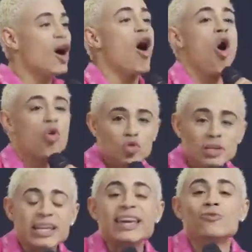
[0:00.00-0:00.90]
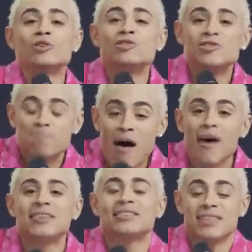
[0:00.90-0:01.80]
the only
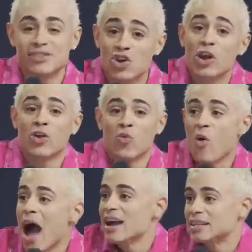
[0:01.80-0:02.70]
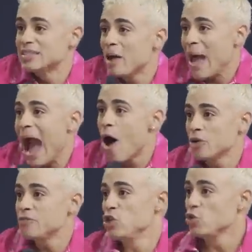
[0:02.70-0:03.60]
response that's going to rise up
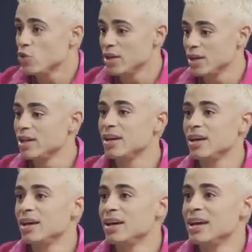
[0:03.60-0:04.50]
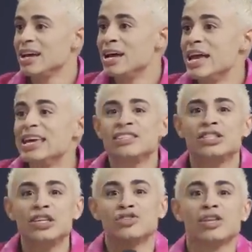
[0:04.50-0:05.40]
out of you
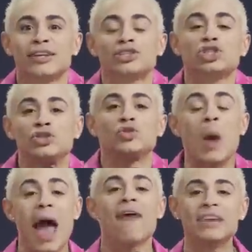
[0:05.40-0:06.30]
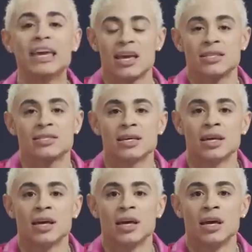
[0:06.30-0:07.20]
is this extravagant